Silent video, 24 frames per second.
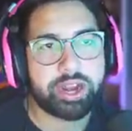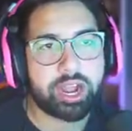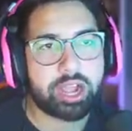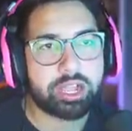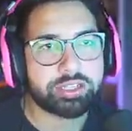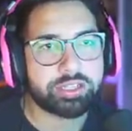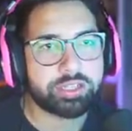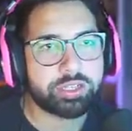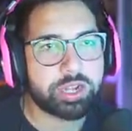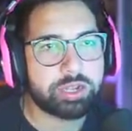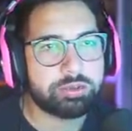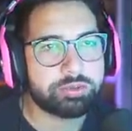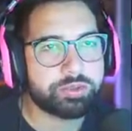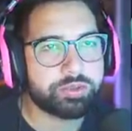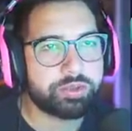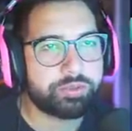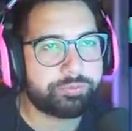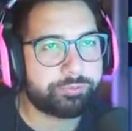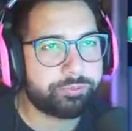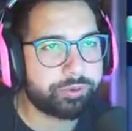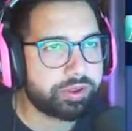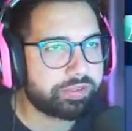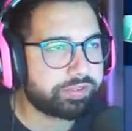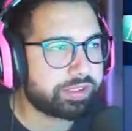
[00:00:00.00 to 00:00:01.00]
It also comes with a
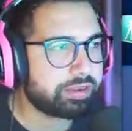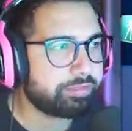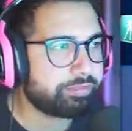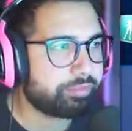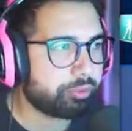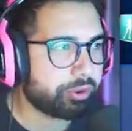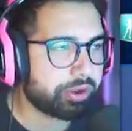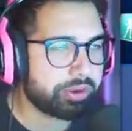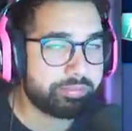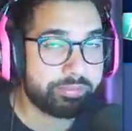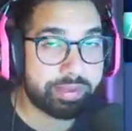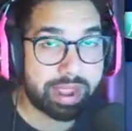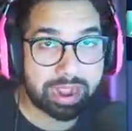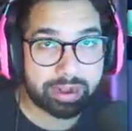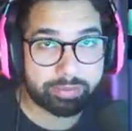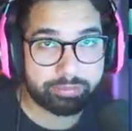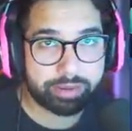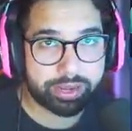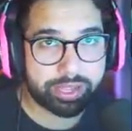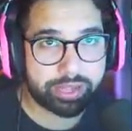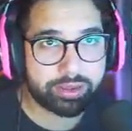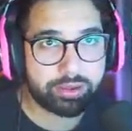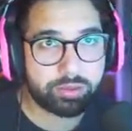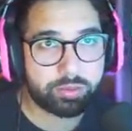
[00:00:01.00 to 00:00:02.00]
Freezing Point back
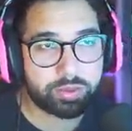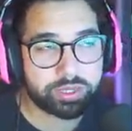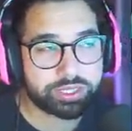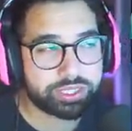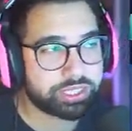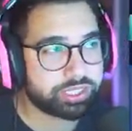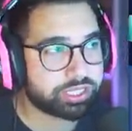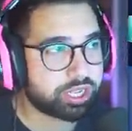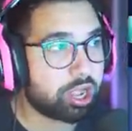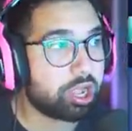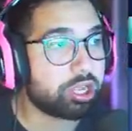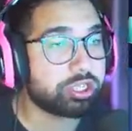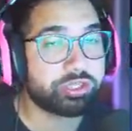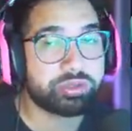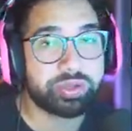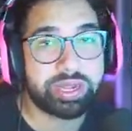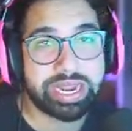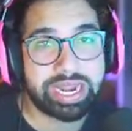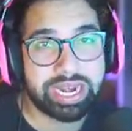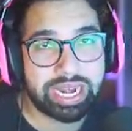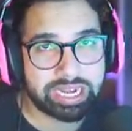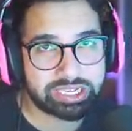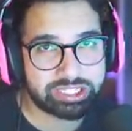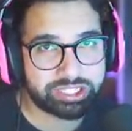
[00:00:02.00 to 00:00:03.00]
bling, which is also
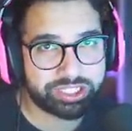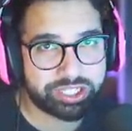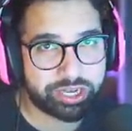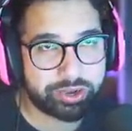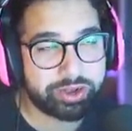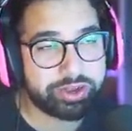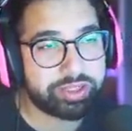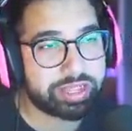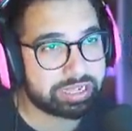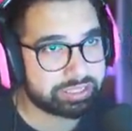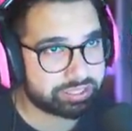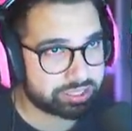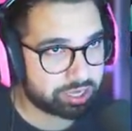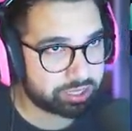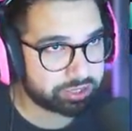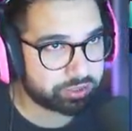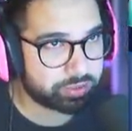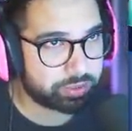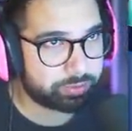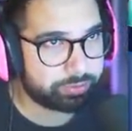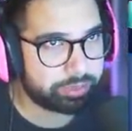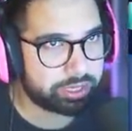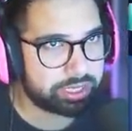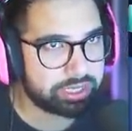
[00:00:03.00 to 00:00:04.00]
a legendary. That's
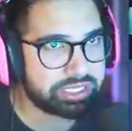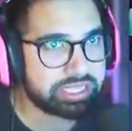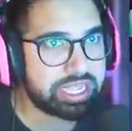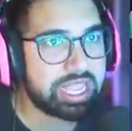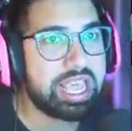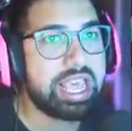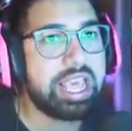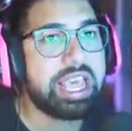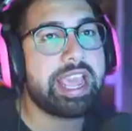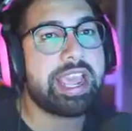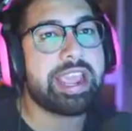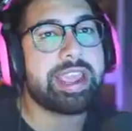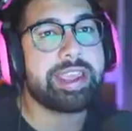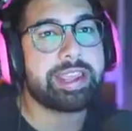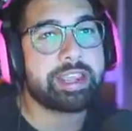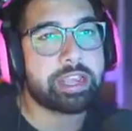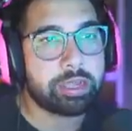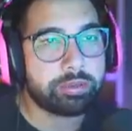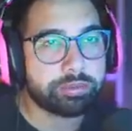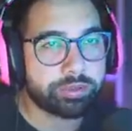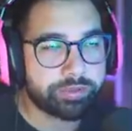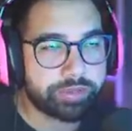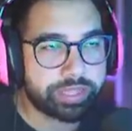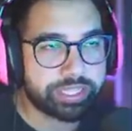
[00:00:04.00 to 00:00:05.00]
also a plus. It
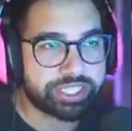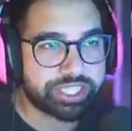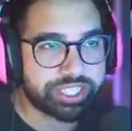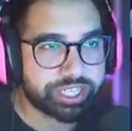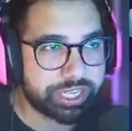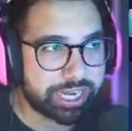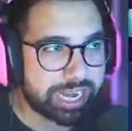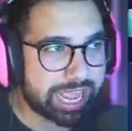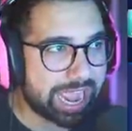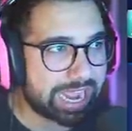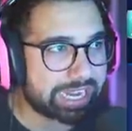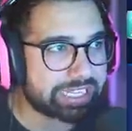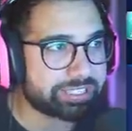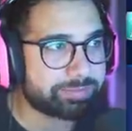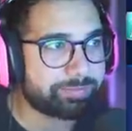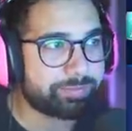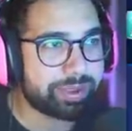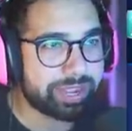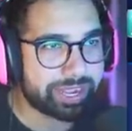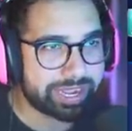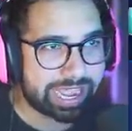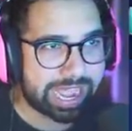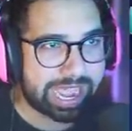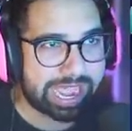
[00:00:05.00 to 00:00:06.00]
comes with a Chillax
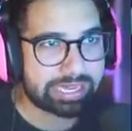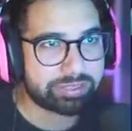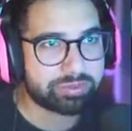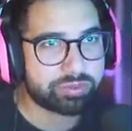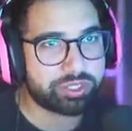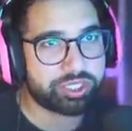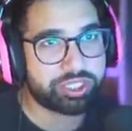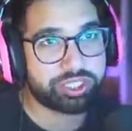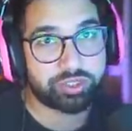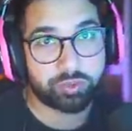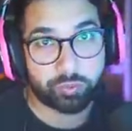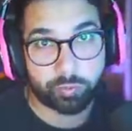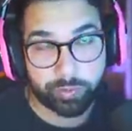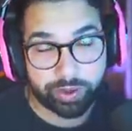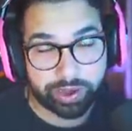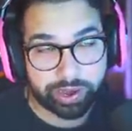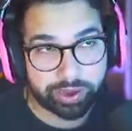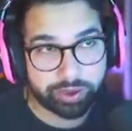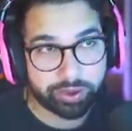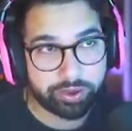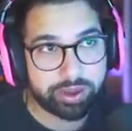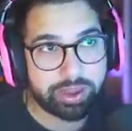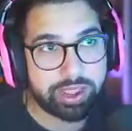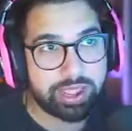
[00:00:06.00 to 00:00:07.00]
pickaxe, which is a
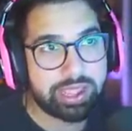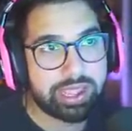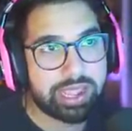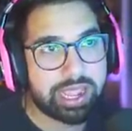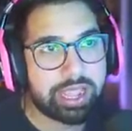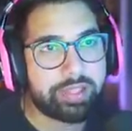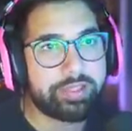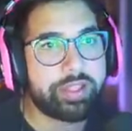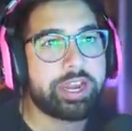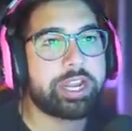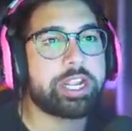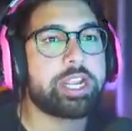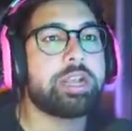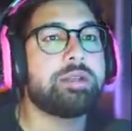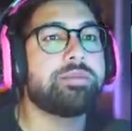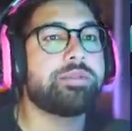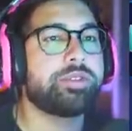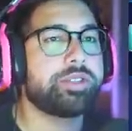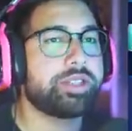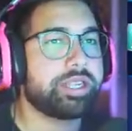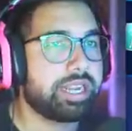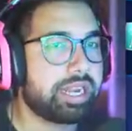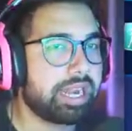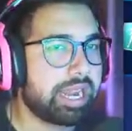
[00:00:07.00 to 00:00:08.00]
rare. And then it comes
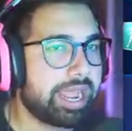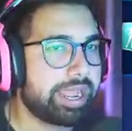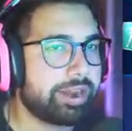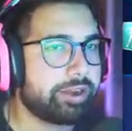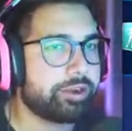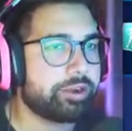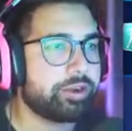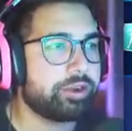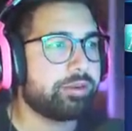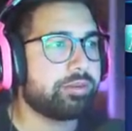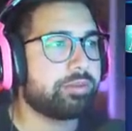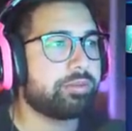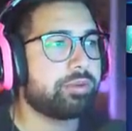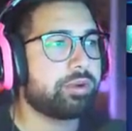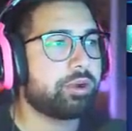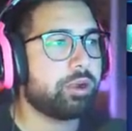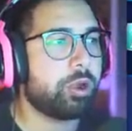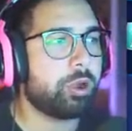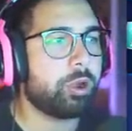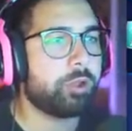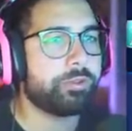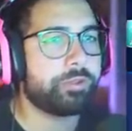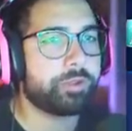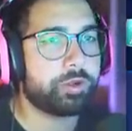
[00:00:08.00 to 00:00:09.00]
with a glider
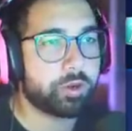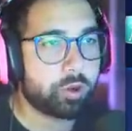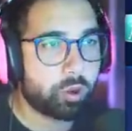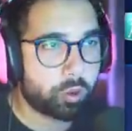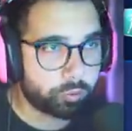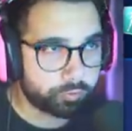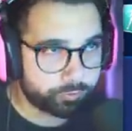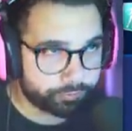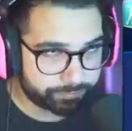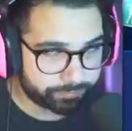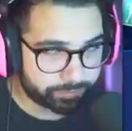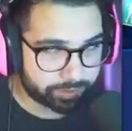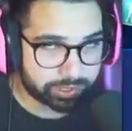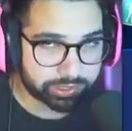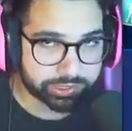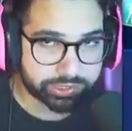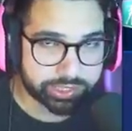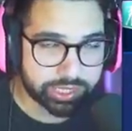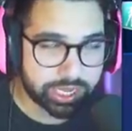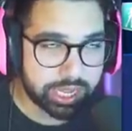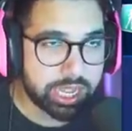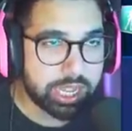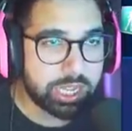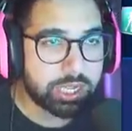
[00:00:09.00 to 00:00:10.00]
called the Cold
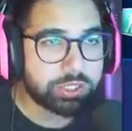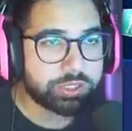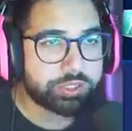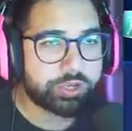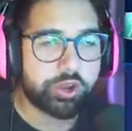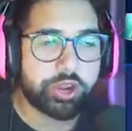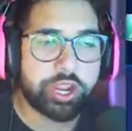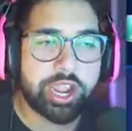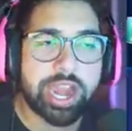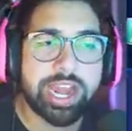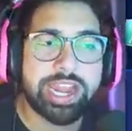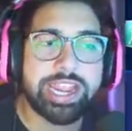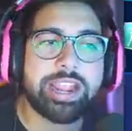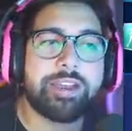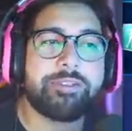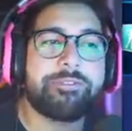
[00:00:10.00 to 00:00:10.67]
Front. So you're getting